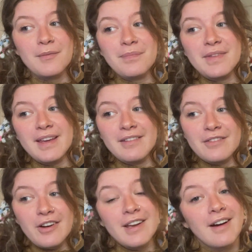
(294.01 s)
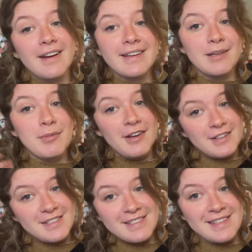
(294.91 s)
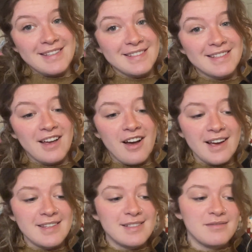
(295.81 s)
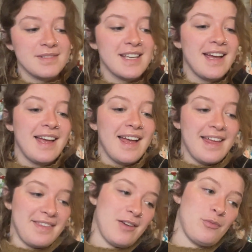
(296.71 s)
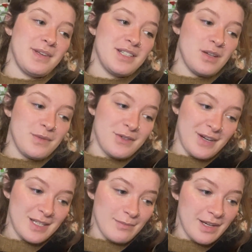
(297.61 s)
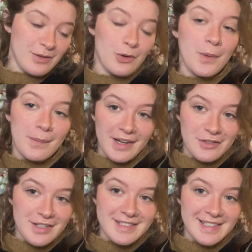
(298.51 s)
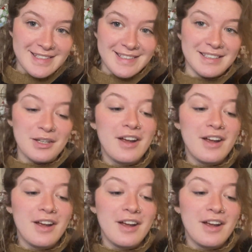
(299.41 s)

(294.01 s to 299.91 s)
they can very kindly purchase these items and they will be shipped straight to my door, but my address stays hidden.